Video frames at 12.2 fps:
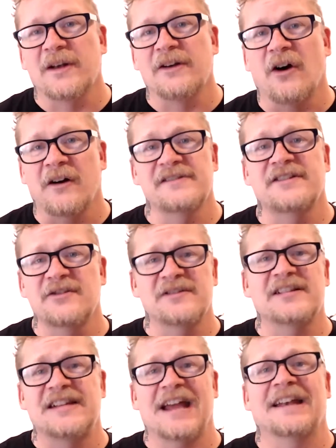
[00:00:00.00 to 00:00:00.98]
When
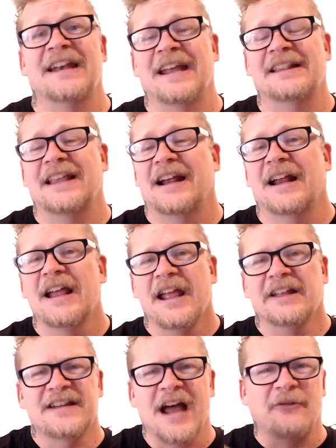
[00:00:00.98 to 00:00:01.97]
Hardsuits detonate, they
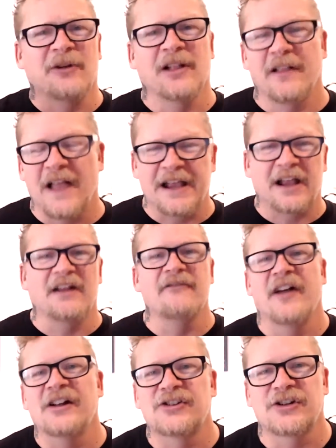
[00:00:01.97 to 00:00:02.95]
it's not really like
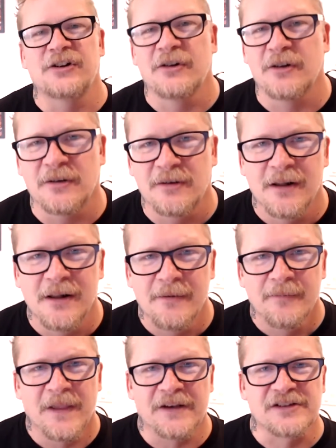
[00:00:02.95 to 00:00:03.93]
conventional
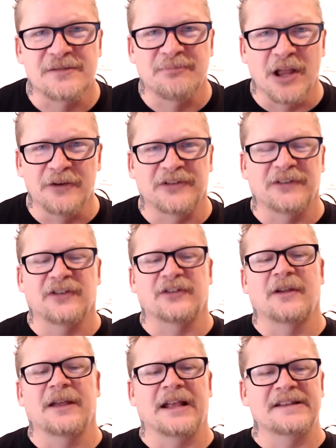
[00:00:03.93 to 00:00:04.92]
explosives or
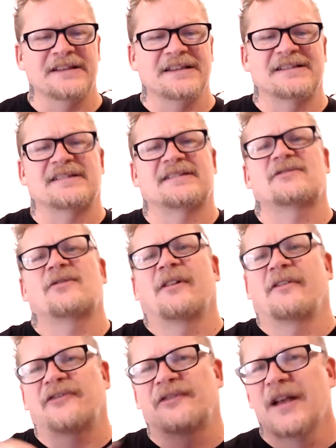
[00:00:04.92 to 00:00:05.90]
something. It's this
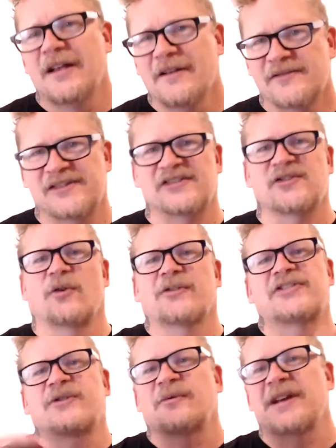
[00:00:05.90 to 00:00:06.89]
sort of
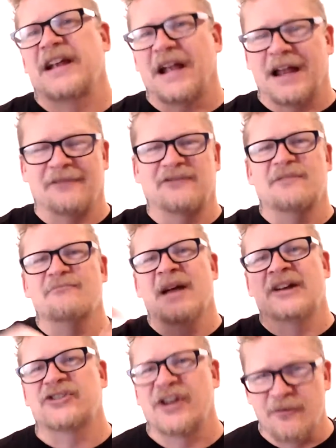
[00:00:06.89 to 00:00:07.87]
sorcery kind of
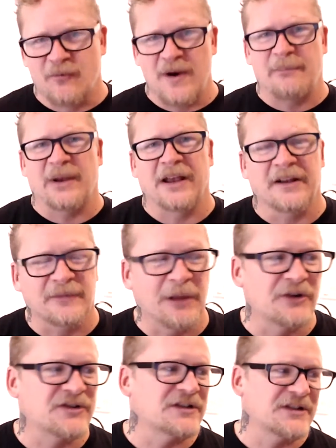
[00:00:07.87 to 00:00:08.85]
dimension ripping
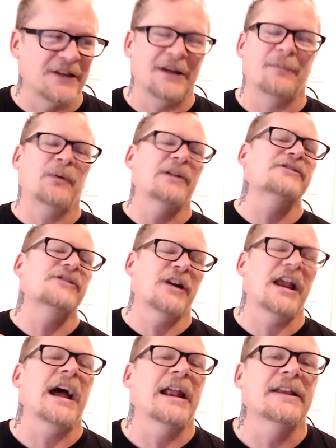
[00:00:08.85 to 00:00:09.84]
explosion. So they're pretty
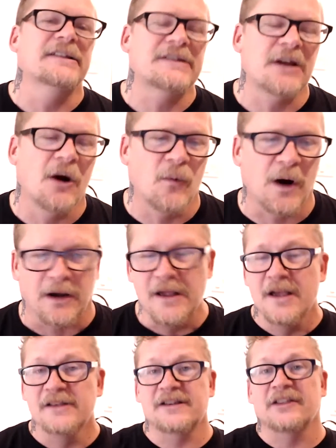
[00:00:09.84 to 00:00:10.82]
sure, yeah, it's going to work.
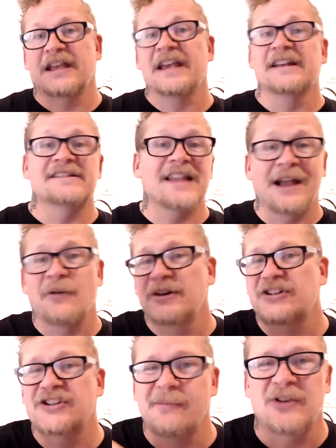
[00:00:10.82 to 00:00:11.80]
So the king's like,
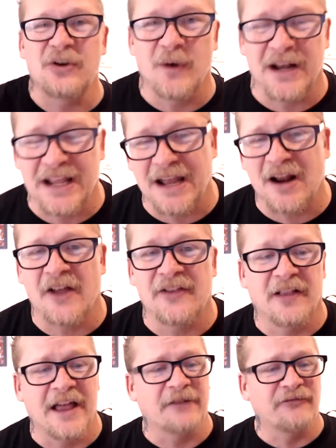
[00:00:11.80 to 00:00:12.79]
which ship do you want to get on?
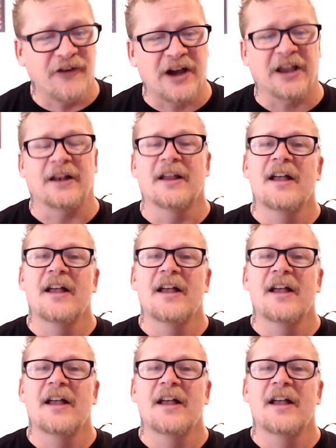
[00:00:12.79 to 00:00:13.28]
They're like, fuck it.